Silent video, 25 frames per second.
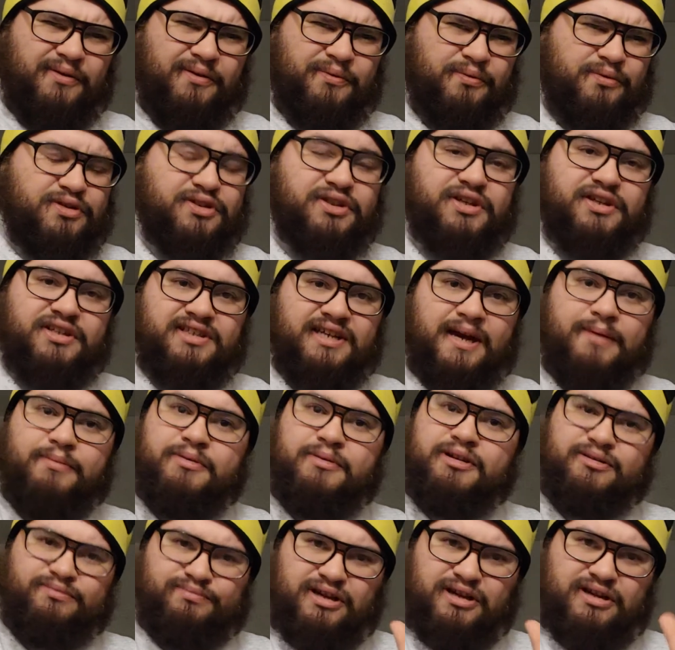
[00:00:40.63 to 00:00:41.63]
It was a good time,
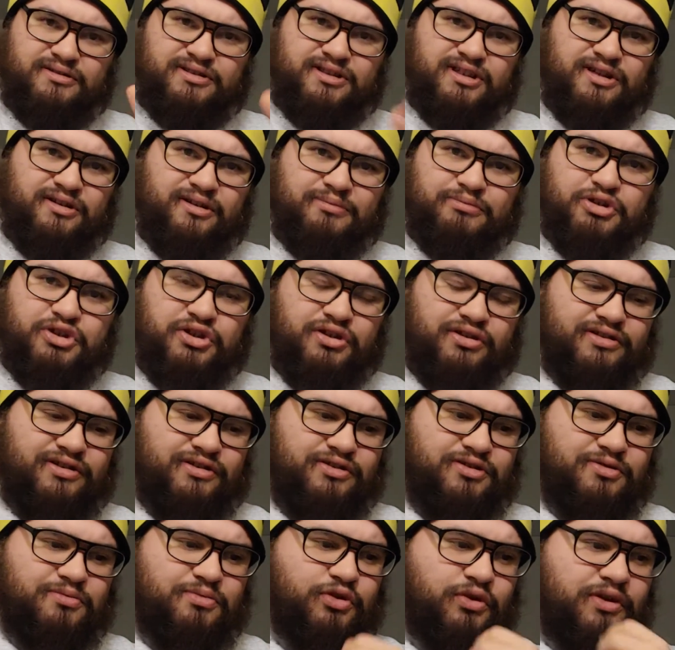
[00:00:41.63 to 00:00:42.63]
and I'm sure I'll tell
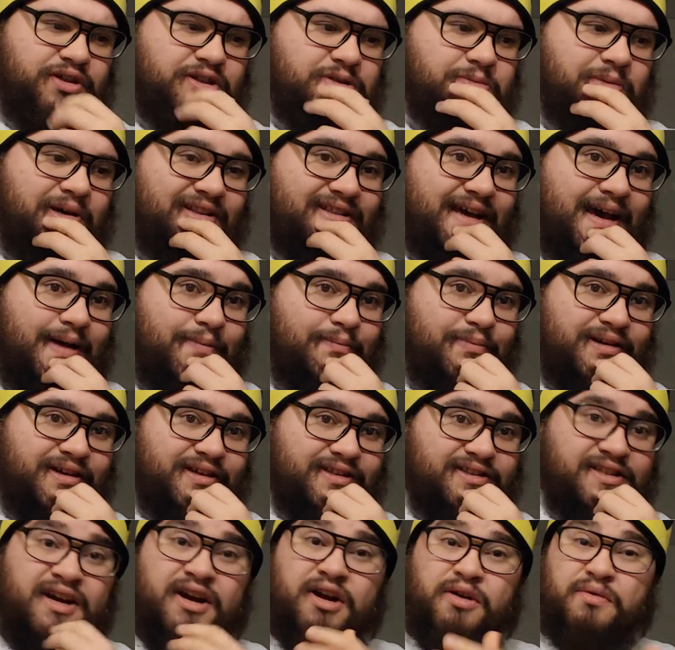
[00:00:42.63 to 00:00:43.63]
some stories about that
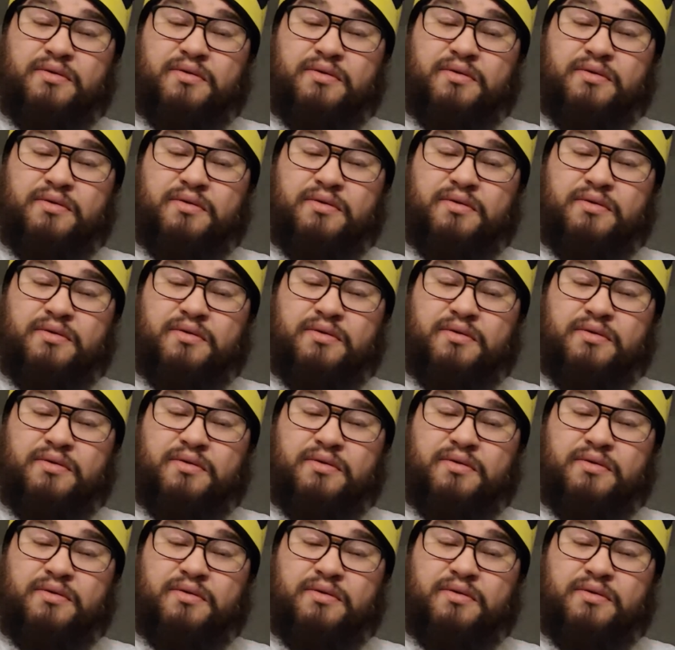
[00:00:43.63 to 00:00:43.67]
because